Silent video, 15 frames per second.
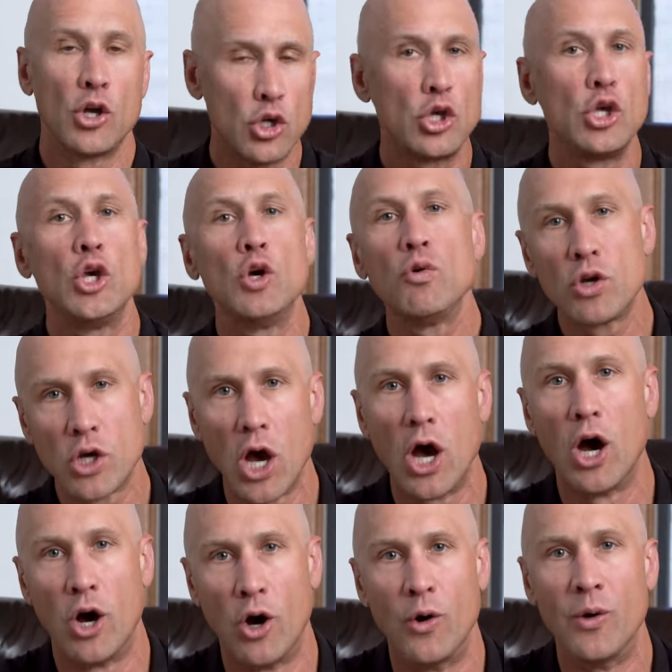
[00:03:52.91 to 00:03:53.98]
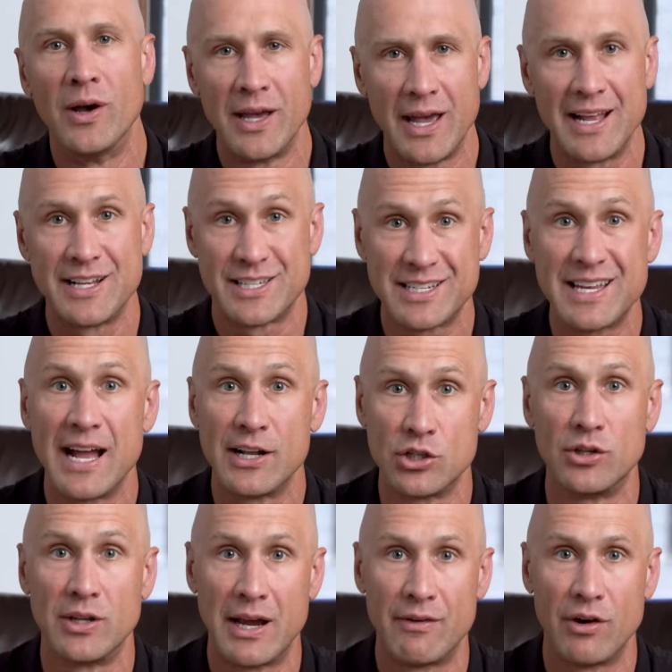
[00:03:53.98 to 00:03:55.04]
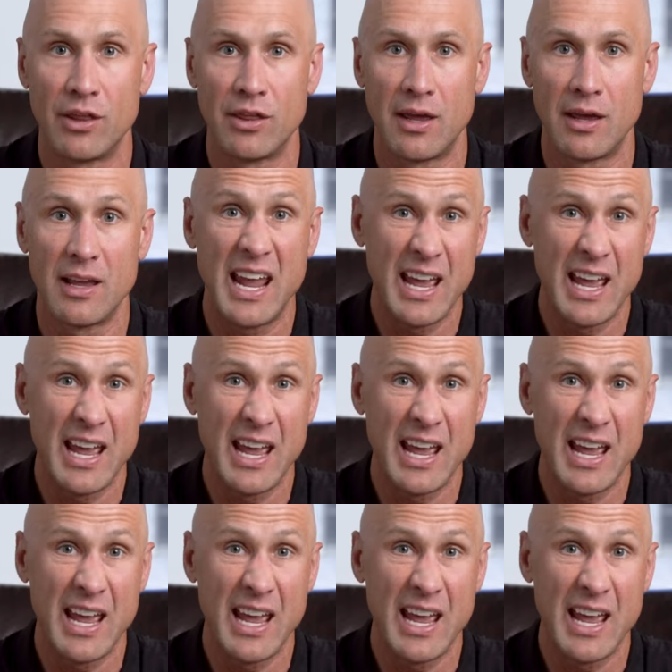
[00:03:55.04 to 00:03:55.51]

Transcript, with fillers: You go and schedule everything.